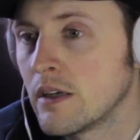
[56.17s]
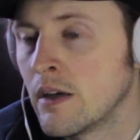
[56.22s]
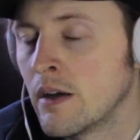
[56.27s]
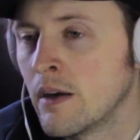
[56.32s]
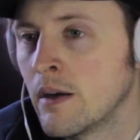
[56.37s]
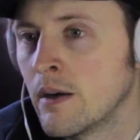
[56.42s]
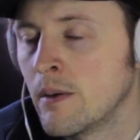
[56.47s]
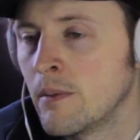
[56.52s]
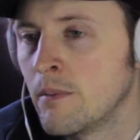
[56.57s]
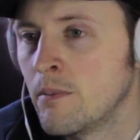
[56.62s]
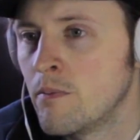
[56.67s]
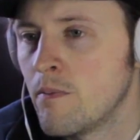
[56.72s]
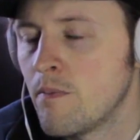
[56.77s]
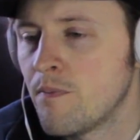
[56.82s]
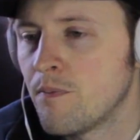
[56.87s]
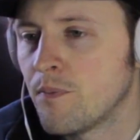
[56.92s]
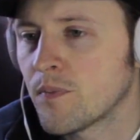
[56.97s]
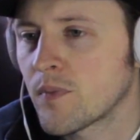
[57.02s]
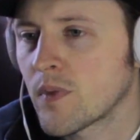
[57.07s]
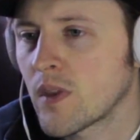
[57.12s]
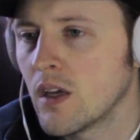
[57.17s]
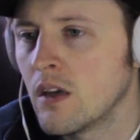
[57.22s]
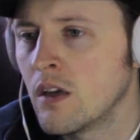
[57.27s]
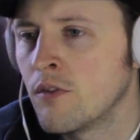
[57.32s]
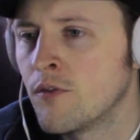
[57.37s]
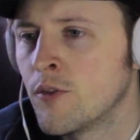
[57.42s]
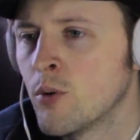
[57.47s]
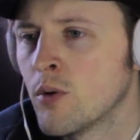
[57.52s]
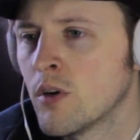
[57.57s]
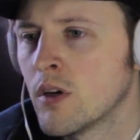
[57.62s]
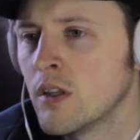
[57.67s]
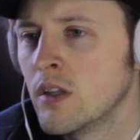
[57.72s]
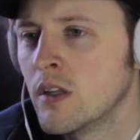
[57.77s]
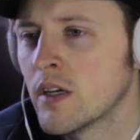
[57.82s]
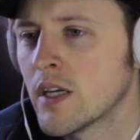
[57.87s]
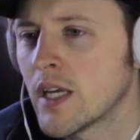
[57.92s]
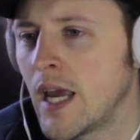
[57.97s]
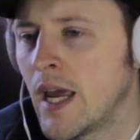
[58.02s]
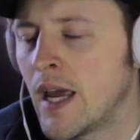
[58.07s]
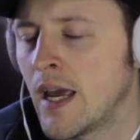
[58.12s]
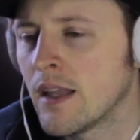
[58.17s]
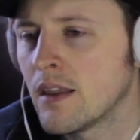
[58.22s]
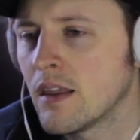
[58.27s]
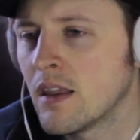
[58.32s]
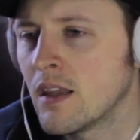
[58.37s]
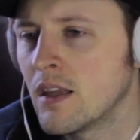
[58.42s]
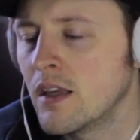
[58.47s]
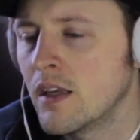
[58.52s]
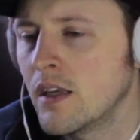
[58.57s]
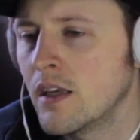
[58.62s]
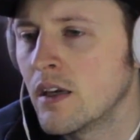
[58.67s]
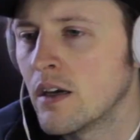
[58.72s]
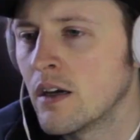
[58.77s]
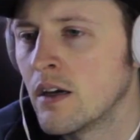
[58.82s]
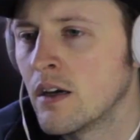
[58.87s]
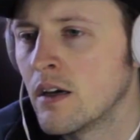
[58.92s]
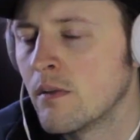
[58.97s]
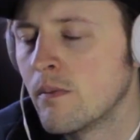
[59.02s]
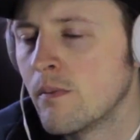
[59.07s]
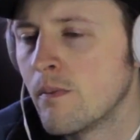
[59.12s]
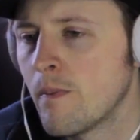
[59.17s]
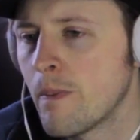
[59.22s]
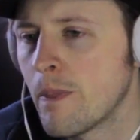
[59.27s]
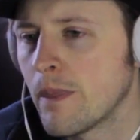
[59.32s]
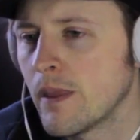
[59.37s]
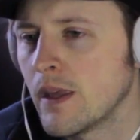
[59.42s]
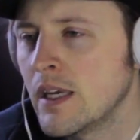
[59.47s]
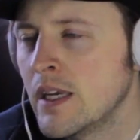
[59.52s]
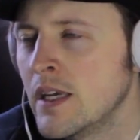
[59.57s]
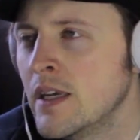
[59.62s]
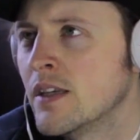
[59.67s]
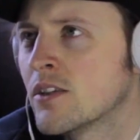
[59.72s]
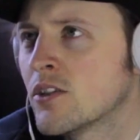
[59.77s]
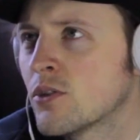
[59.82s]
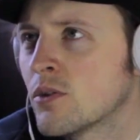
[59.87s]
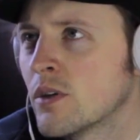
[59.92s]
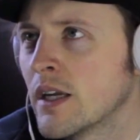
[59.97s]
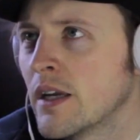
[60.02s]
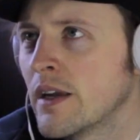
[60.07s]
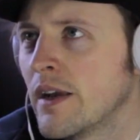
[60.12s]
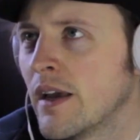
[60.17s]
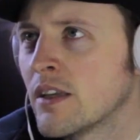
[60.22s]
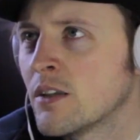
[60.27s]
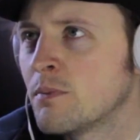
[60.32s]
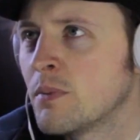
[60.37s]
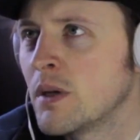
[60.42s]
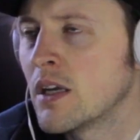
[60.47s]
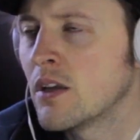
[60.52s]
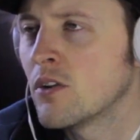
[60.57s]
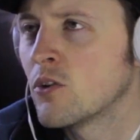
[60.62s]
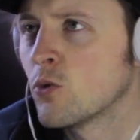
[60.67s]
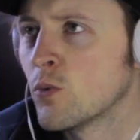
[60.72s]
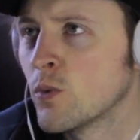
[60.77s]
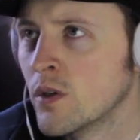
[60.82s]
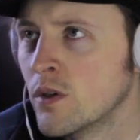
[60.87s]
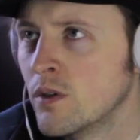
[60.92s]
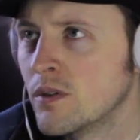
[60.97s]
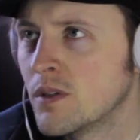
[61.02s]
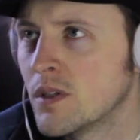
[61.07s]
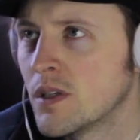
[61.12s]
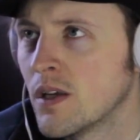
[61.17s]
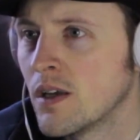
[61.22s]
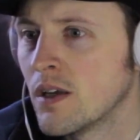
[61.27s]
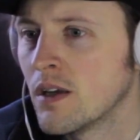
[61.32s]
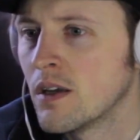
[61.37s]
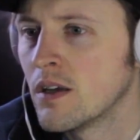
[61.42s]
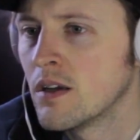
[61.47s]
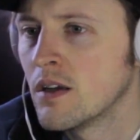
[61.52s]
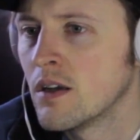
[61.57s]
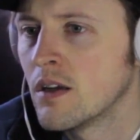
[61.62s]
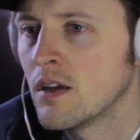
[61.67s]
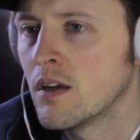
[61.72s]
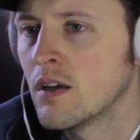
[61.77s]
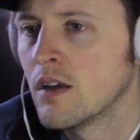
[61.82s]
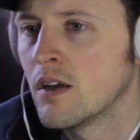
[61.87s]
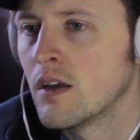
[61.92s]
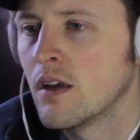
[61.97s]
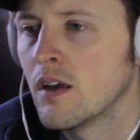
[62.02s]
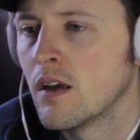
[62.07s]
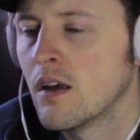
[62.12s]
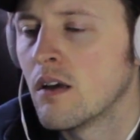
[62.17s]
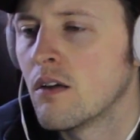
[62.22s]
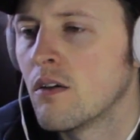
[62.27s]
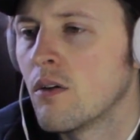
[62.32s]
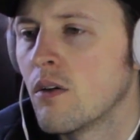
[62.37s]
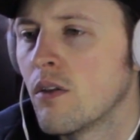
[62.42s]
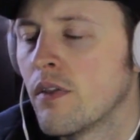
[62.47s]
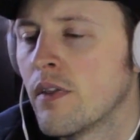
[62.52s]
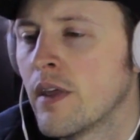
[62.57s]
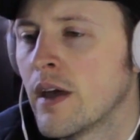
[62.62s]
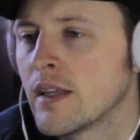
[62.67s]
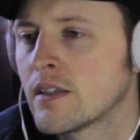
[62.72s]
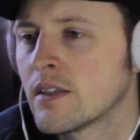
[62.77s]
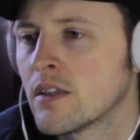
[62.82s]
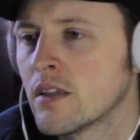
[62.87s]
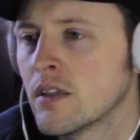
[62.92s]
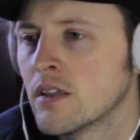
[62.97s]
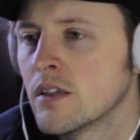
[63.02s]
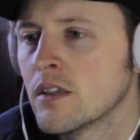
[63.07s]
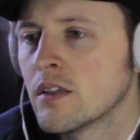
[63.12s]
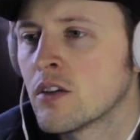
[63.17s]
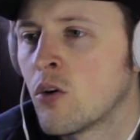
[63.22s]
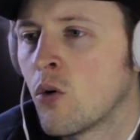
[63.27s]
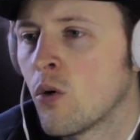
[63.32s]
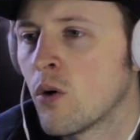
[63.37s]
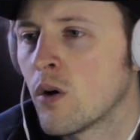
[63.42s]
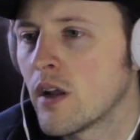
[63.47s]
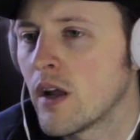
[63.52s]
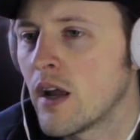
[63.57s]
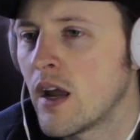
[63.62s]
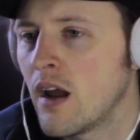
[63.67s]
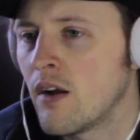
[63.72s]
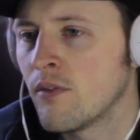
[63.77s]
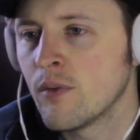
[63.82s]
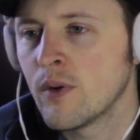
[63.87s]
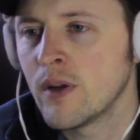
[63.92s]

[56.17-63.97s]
If you were to look at the E string as being the root, that's the chord I have